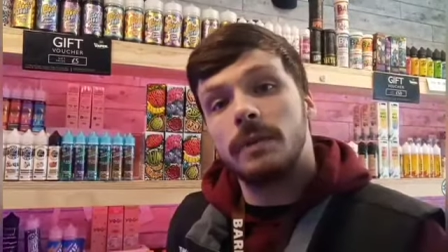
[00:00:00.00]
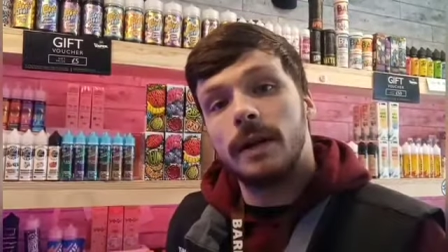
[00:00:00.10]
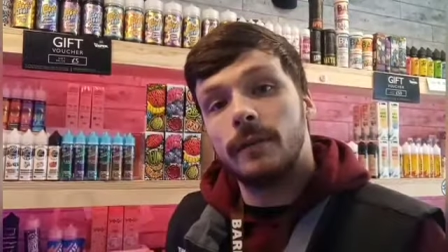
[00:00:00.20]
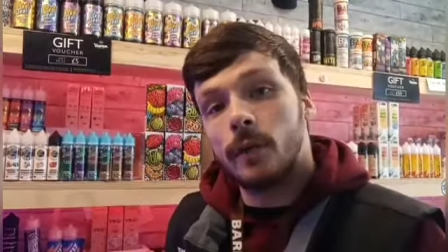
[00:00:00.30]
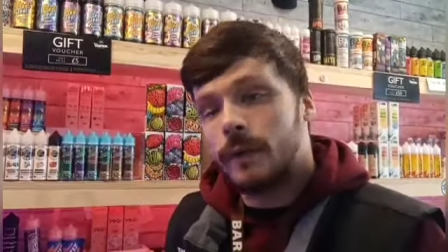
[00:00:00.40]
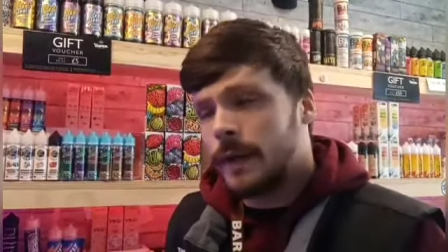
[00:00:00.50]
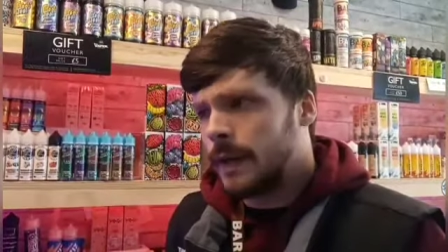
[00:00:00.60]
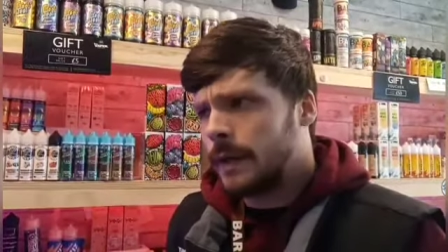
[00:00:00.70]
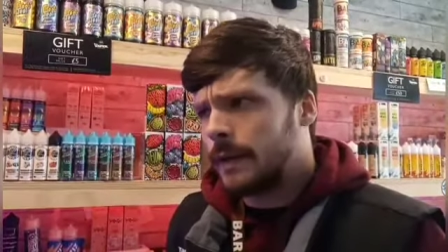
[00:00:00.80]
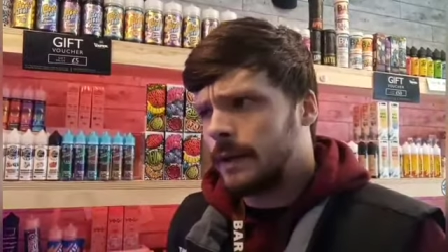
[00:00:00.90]
We have
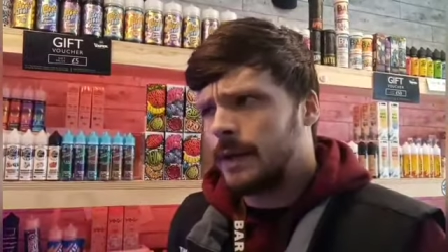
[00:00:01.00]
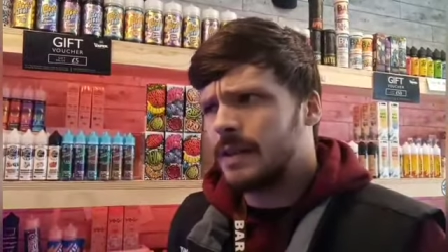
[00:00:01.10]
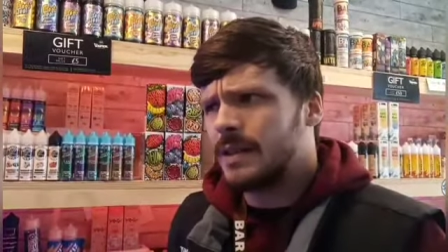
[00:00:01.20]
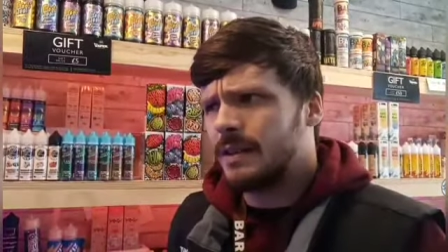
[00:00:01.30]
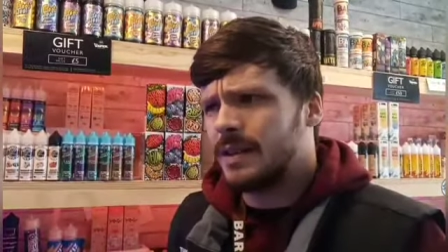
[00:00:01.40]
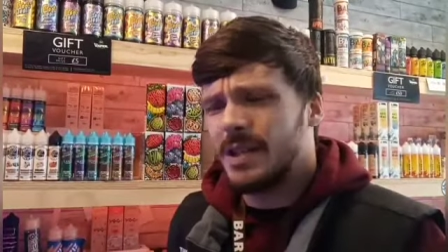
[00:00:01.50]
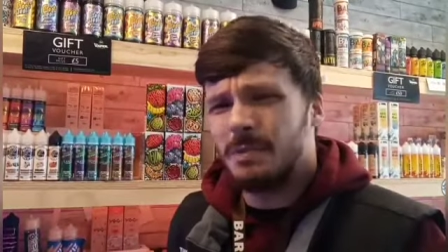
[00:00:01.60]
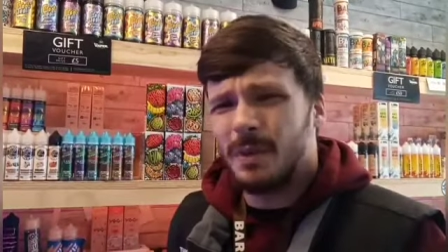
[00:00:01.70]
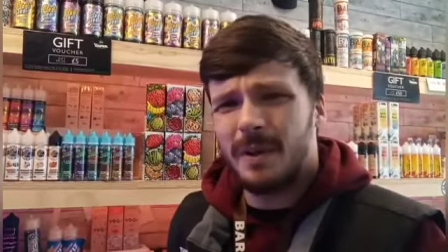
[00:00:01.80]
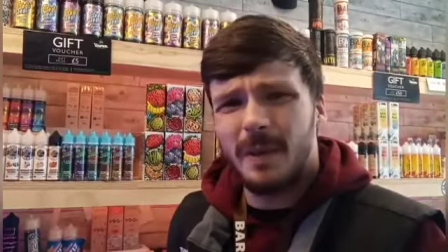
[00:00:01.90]
over, I think it's at this
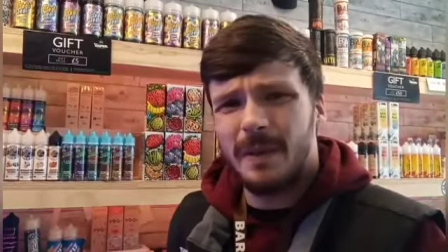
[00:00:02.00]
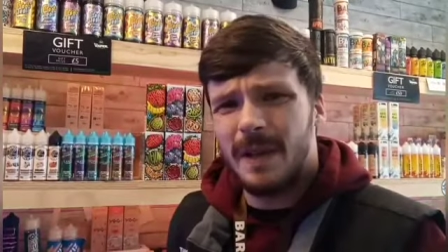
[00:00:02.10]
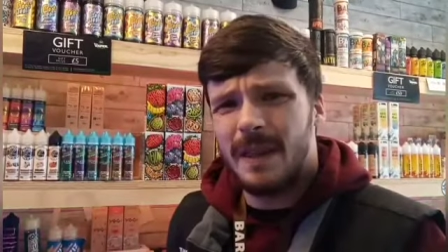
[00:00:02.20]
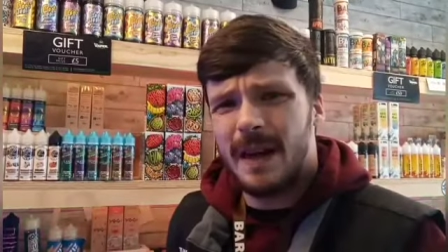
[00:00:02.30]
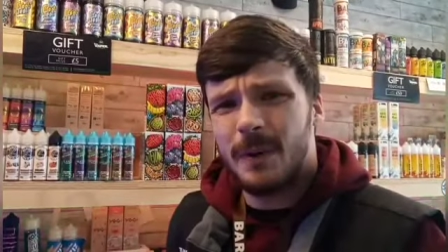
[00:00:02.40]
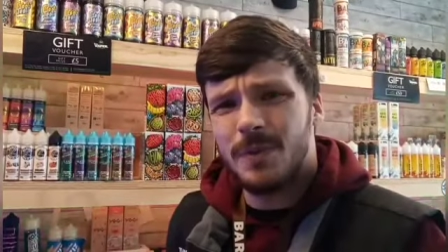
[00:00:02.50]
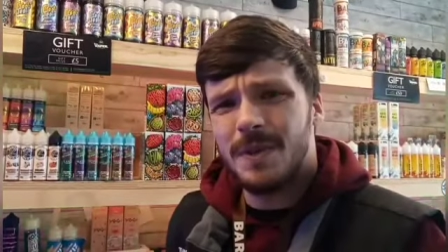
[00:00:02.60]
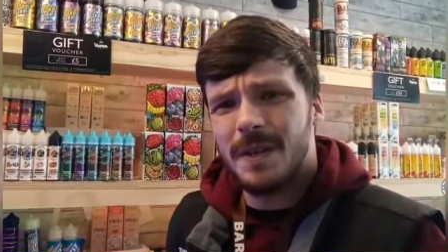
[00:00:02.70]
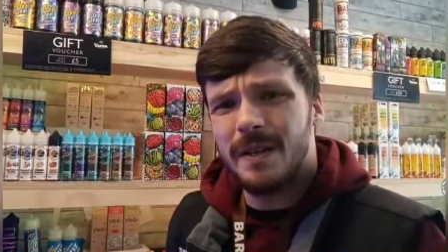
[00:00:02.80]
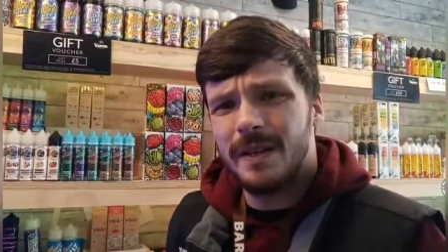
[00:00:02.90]
point, 3,000.